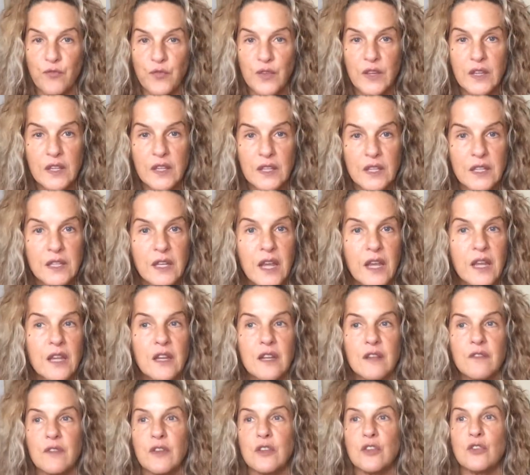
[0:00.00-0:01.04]
feeling
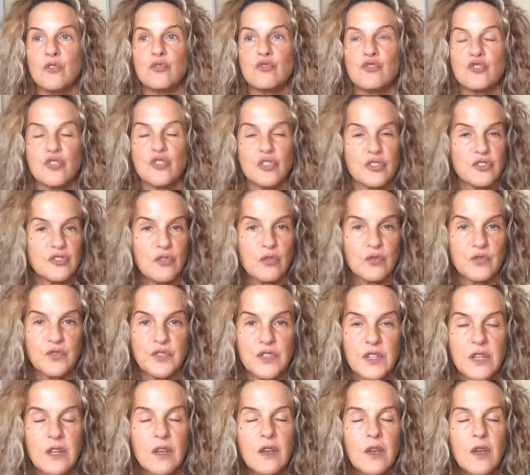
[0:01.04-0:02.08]
negative and you just don't
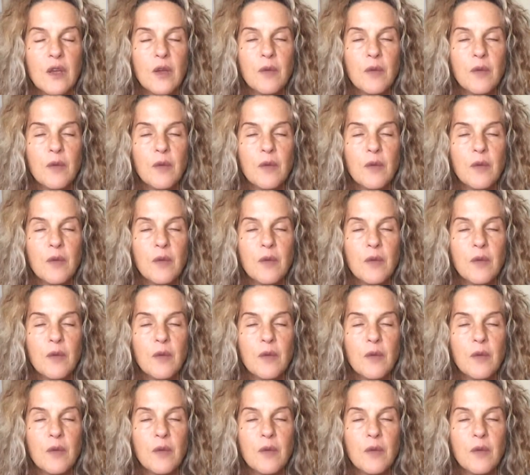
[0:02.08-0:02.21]
see,